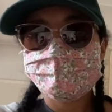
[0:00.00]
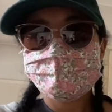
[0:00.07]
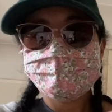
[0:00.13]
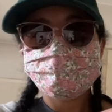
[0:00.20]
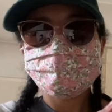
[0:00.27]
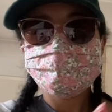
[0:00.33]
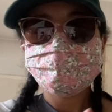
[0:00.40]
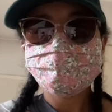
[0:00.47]

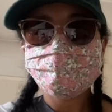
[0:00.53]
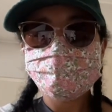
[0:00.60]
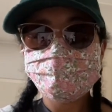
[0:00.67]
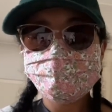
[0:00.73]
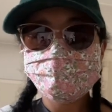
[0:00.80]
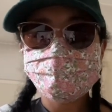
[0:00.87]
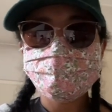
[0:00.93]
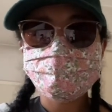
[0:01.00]
So it's very
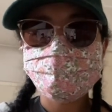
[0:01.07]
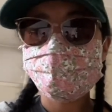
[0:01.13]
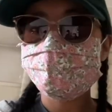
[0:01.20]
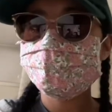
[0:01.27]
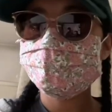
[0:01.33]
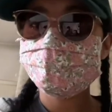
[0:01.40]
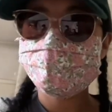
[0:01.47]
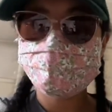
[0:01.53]
much
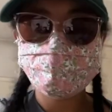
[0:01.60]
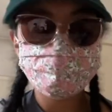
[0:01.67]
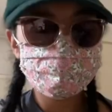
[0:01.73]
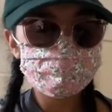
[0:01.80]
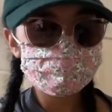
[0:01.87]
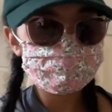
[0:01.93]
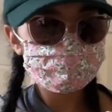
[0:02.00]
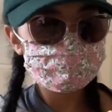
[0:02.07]
heavily
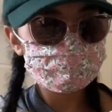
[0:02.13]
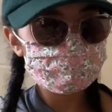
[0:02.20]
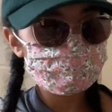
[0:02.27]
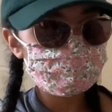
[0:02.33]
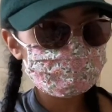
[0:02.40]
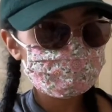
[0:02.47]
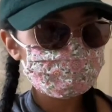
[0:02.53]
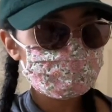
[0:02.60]

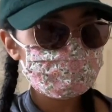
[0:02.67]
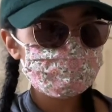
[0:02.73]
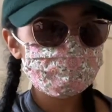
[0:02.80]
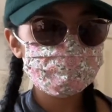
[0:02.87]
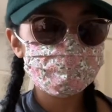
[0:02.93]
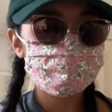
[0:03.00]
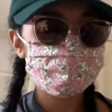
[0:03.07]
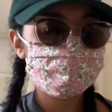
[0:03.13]
Asian
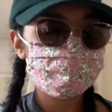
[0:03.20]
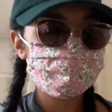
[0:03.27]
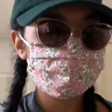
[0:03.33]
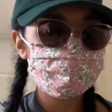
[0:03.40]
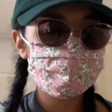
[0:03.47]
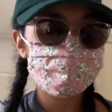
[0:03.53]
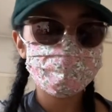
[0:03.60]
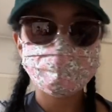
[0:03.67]
Egyptian
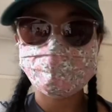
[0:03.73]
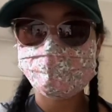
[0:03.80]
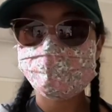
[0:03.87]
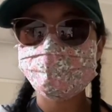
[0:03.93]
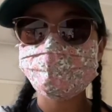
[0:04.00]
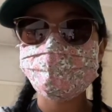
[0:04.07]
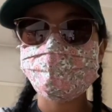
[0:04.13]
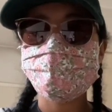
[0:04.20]
theme, which I
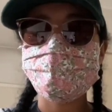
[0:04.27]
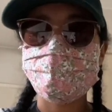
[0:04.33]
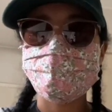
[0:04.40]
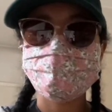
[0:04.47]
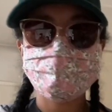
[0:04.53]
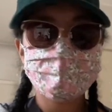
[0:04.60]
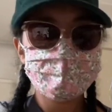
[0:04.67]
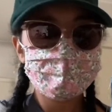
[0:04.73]
absolutely love.
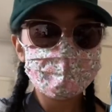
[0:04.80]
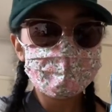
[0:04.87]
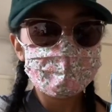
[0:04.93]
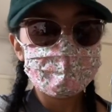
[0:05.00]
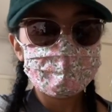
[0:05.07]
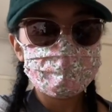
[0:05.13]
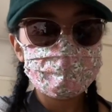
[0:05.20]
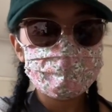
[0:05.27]

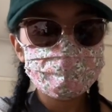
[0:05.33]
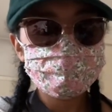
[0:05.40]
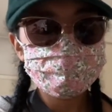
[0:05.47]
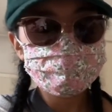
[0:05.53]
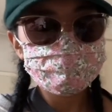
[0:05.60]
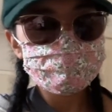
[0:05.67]
And